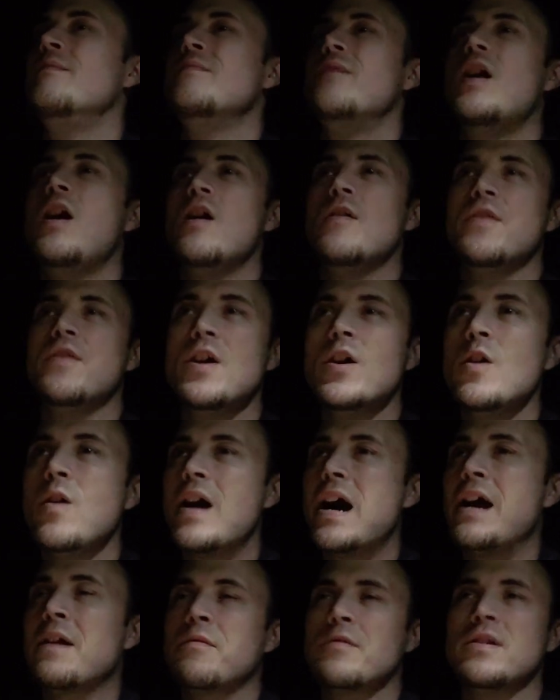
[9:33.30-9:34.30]
although
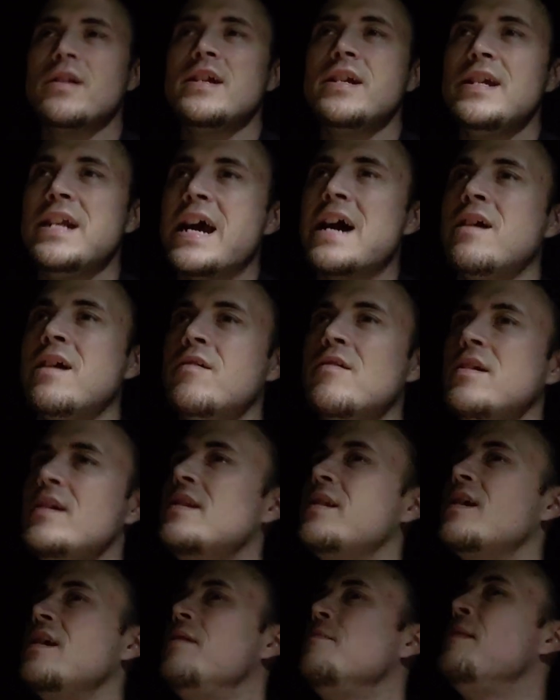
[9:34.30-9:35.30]
I really doubt it's
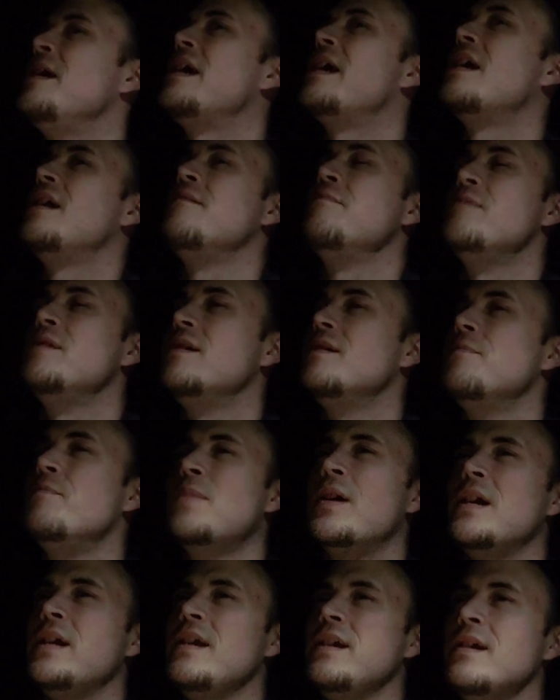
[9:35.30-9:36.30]
going to make
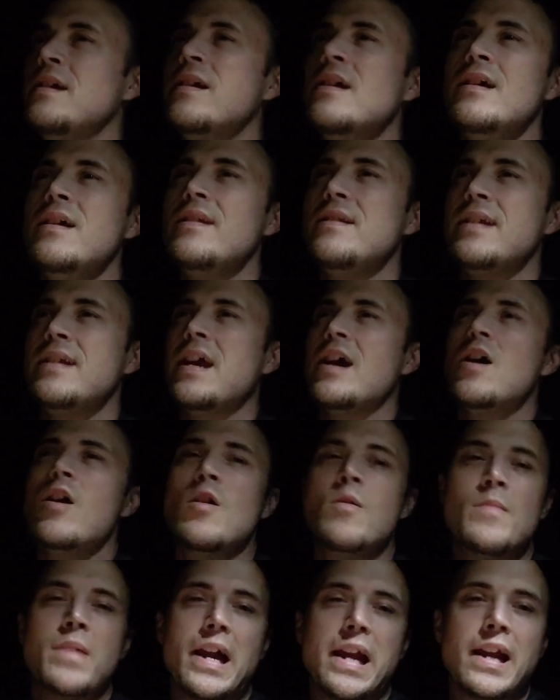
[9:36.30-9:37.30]
anybody say,
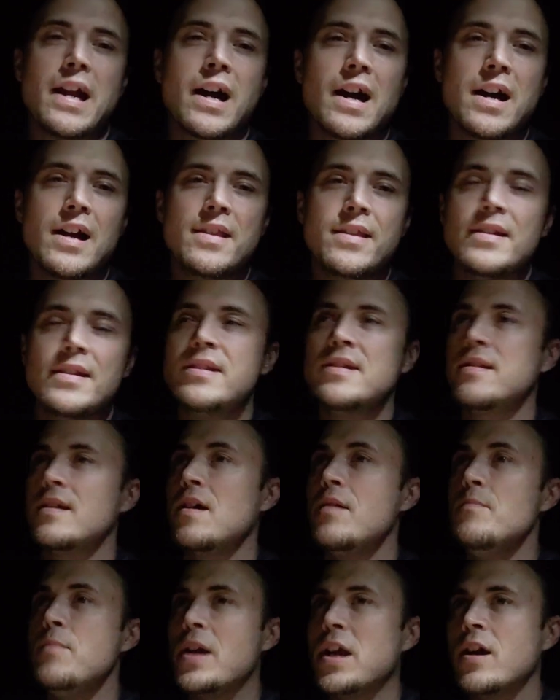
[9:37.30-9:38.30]
oh my god, this is
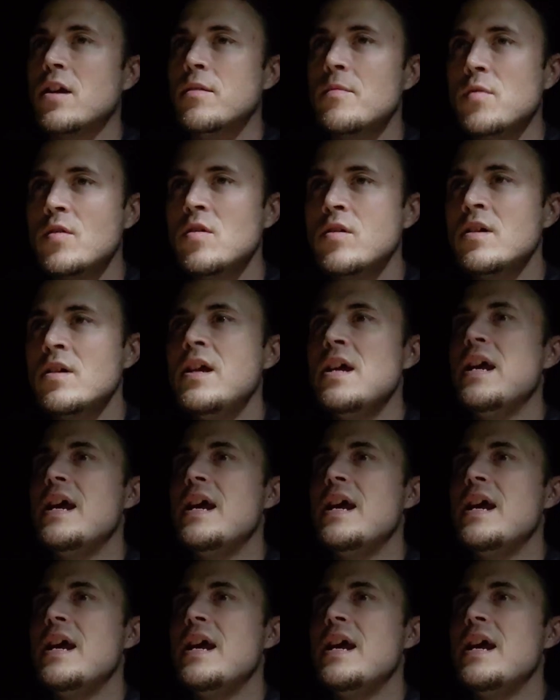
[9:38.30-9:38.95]
unbearable,